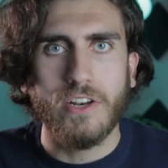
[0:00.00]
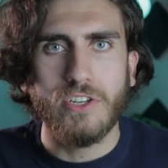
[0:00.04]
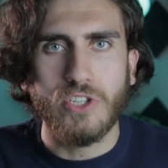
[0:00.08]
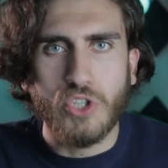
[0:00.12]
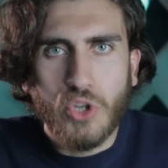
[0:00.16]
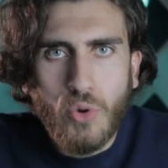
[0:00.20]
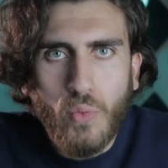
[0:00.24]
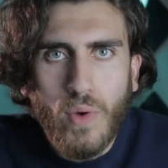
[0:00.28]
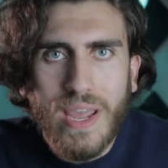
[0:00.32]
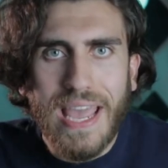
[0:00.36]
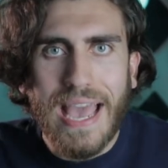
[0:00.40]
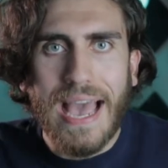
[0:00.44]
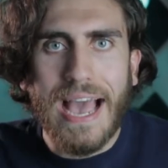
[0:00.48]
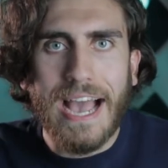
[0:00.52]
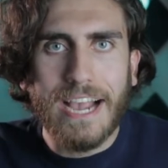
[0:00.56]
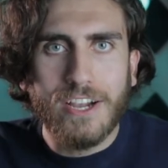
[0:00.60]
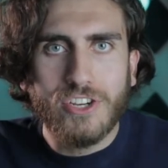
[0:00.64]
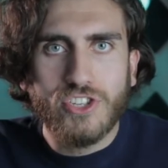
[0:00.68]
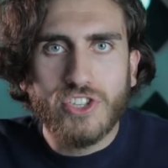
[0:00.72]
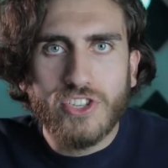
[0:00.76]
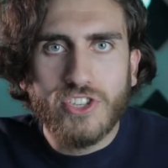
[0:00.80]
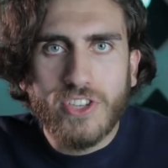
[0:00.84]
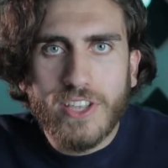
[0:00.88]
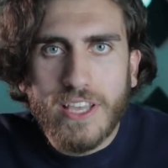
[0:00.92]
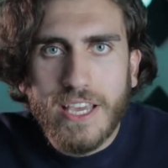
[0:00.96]
do we
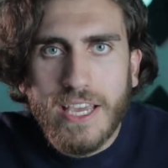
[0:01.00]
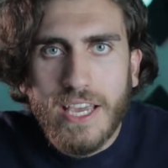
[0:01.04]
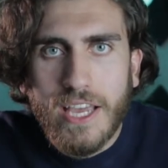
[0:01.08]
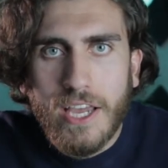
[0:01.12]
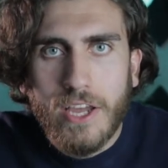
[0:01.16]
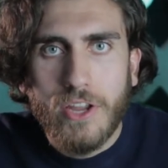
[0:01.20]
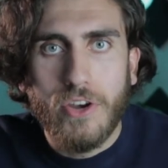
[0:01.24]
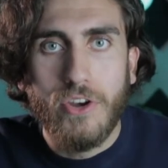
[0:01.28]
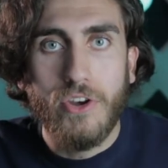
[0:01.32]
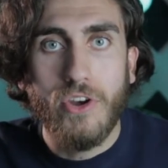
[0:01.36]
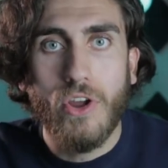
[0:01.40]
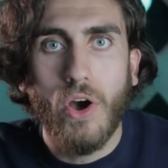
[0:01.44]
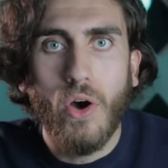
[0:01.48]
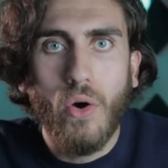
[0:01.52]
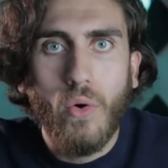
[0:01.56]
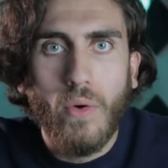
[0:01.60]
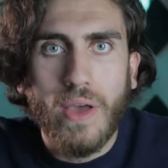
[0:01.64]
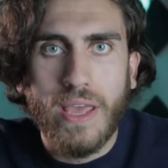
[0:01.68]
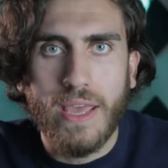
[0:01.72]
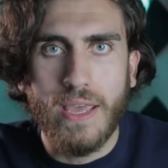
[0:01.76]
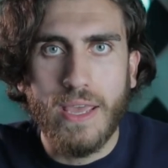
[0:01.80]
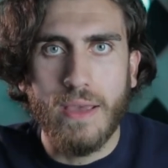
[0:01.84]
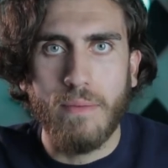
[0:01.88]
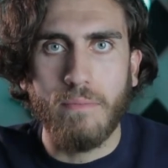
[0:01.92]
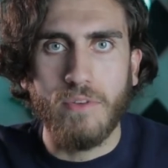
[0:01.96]
actually know
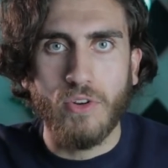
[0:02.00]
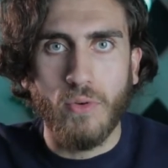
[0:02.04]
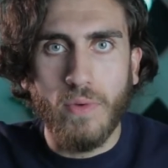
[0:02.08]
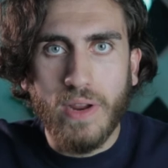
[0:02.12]
him?